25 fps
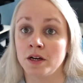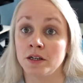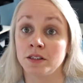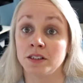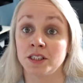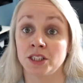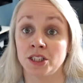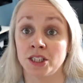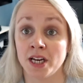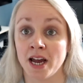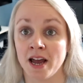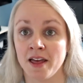
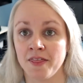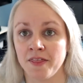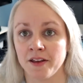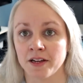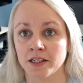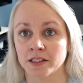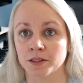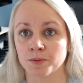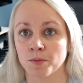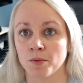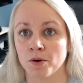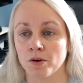to share
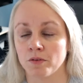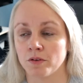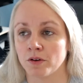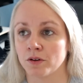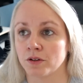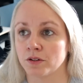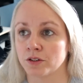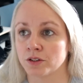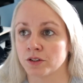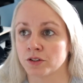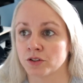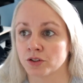things more
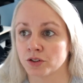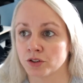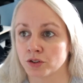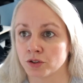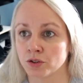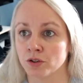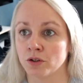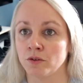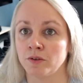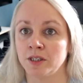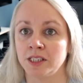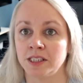on
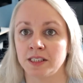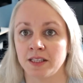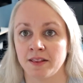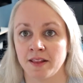stories,